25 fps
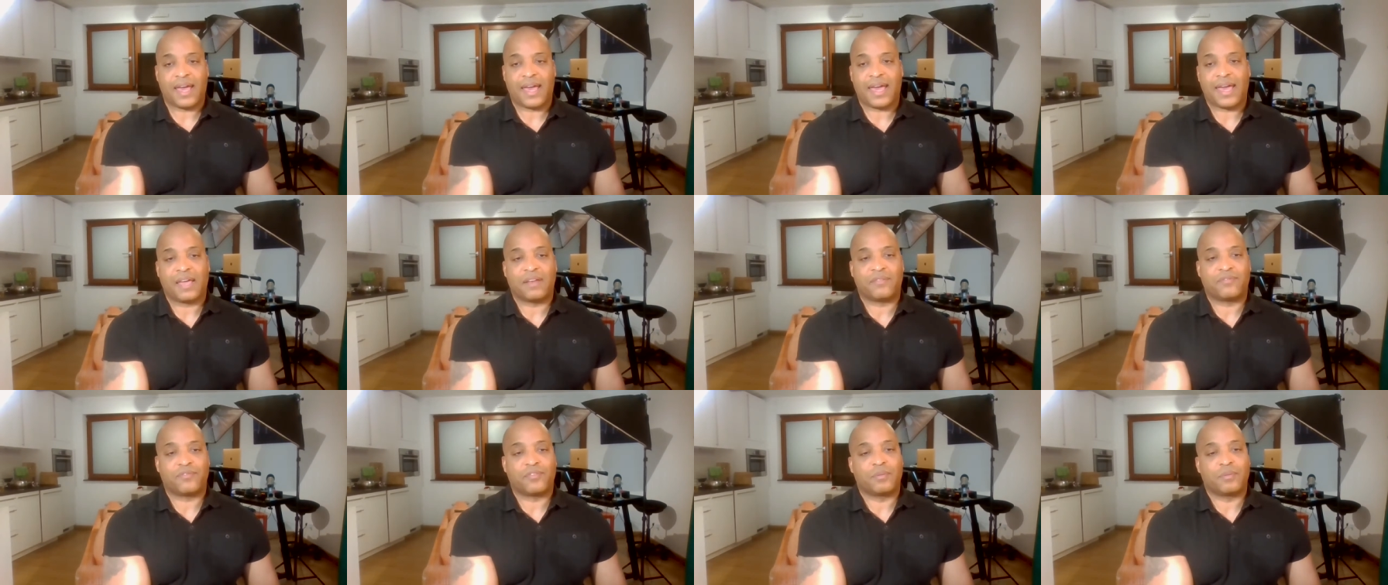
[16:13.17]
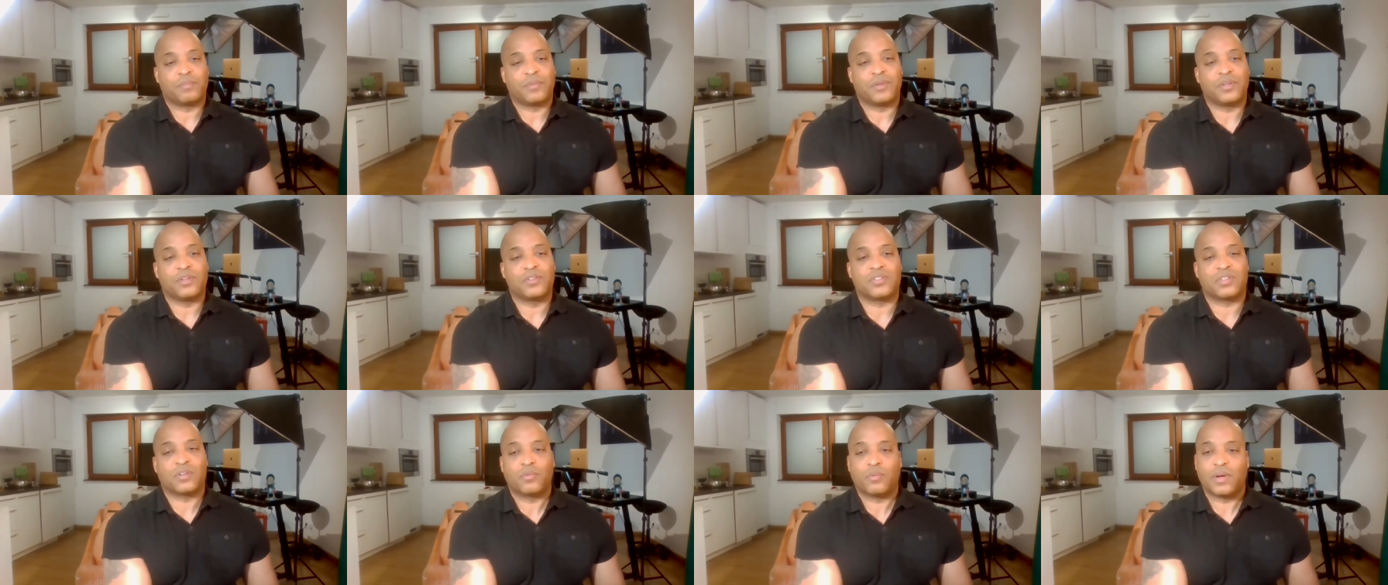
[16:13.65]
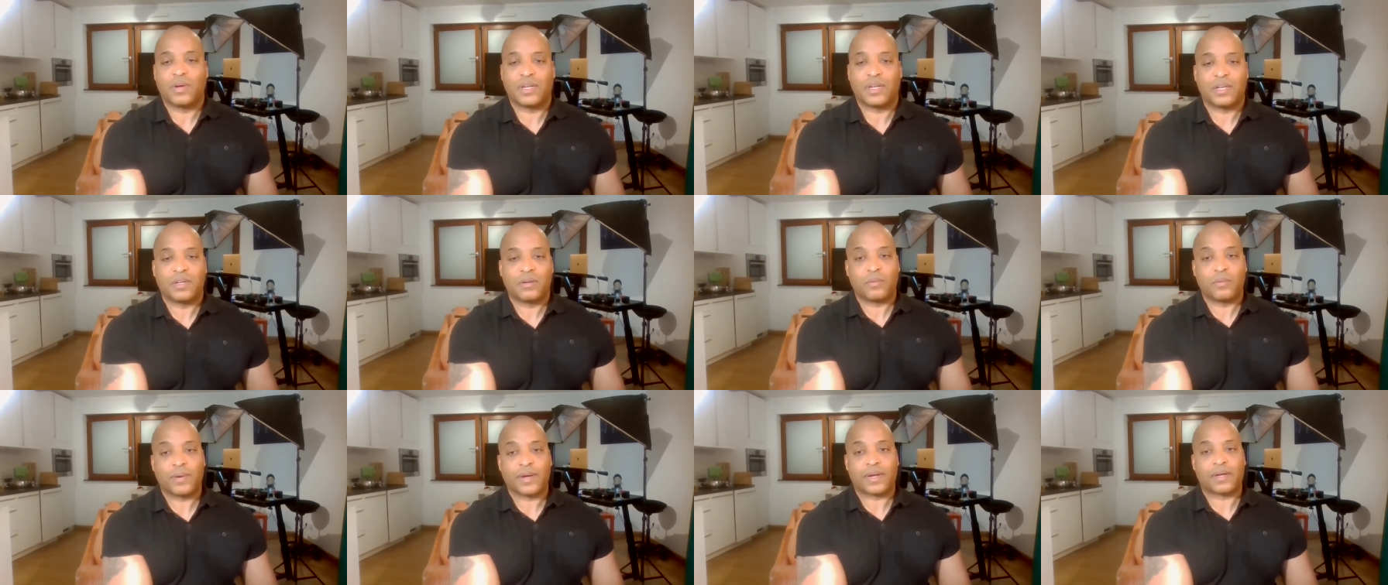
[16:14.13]
I had for music,
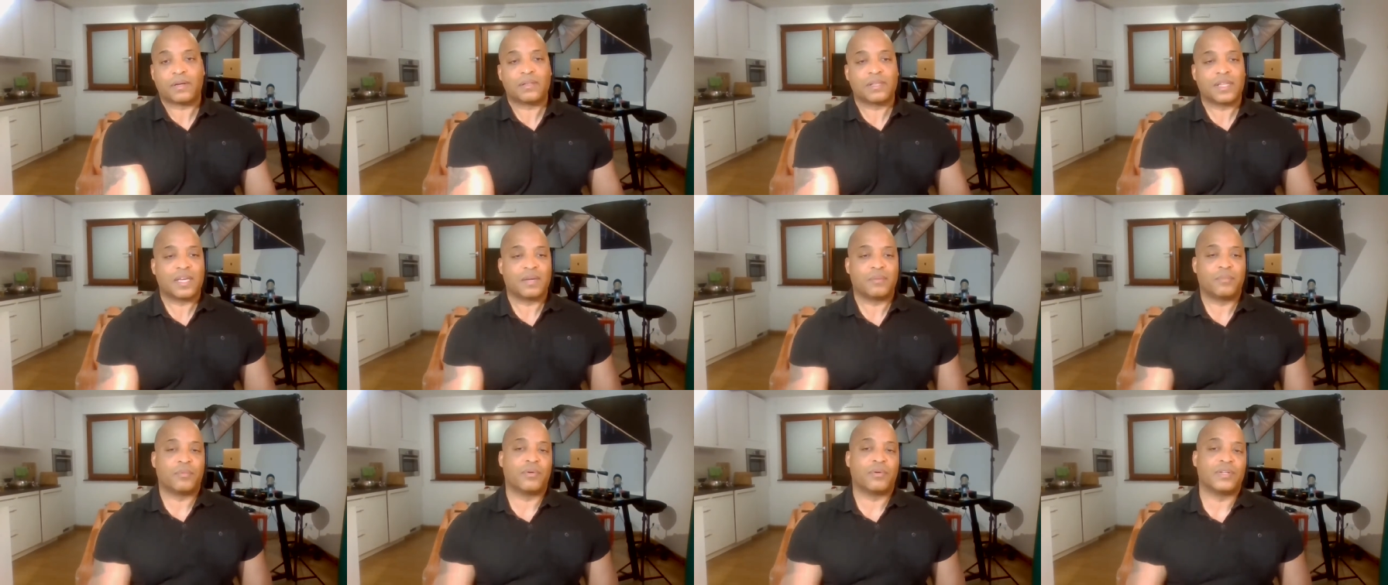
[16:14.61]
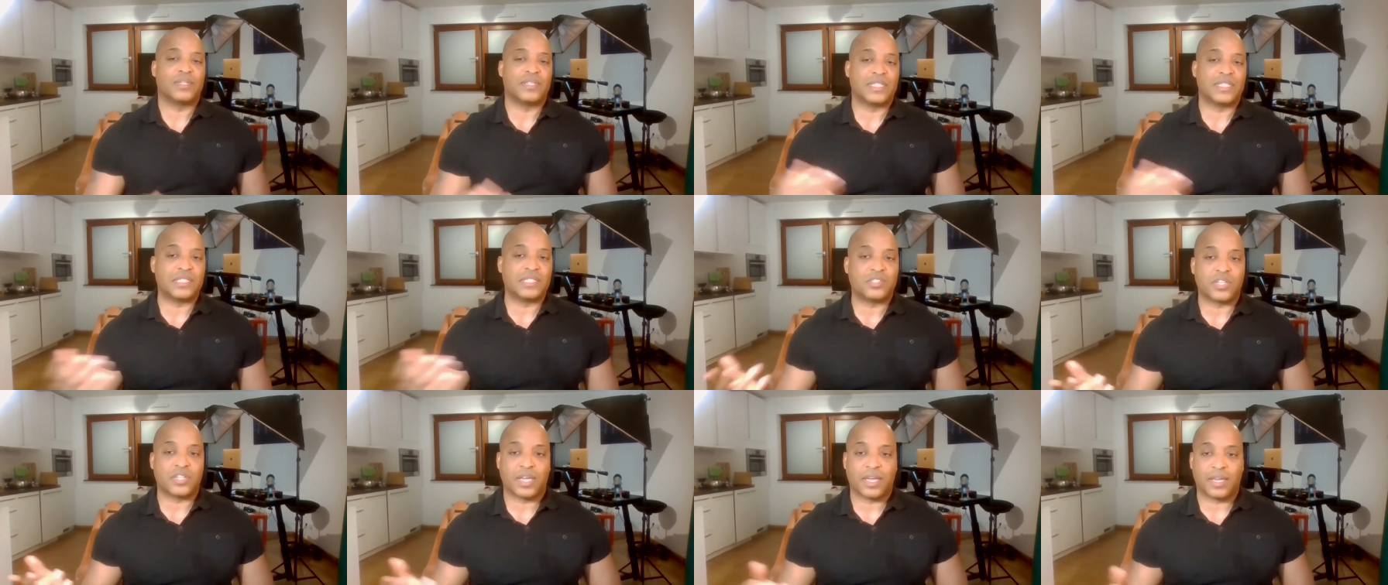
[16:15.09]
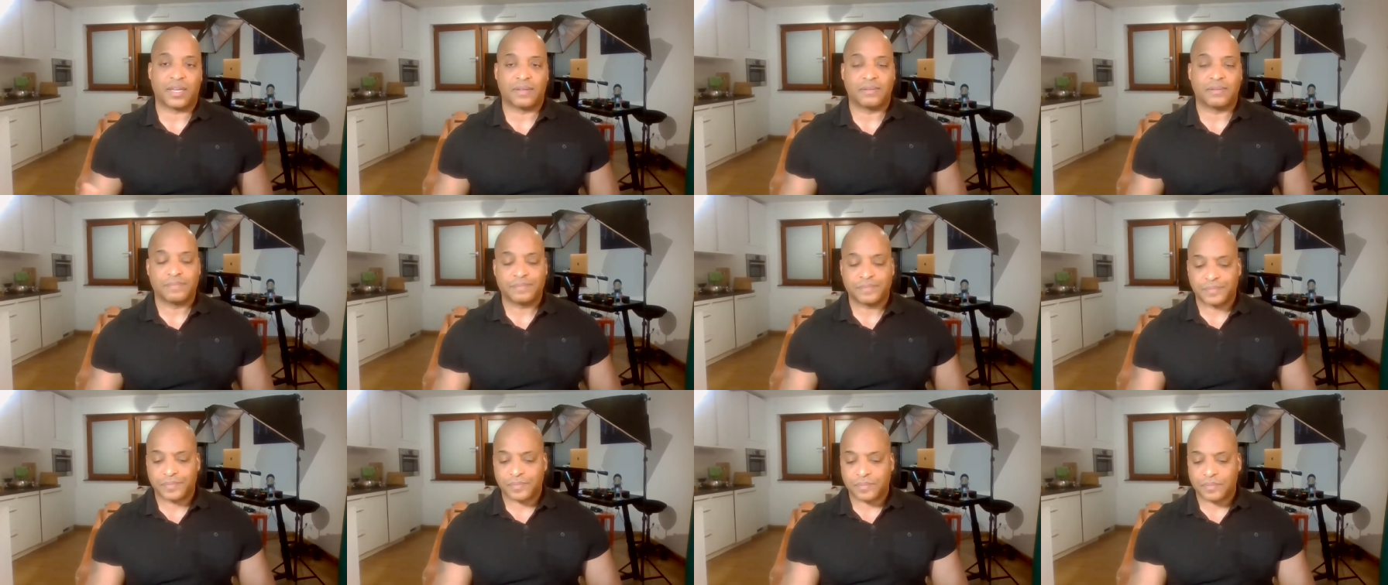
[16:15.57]
running a record label or DJing,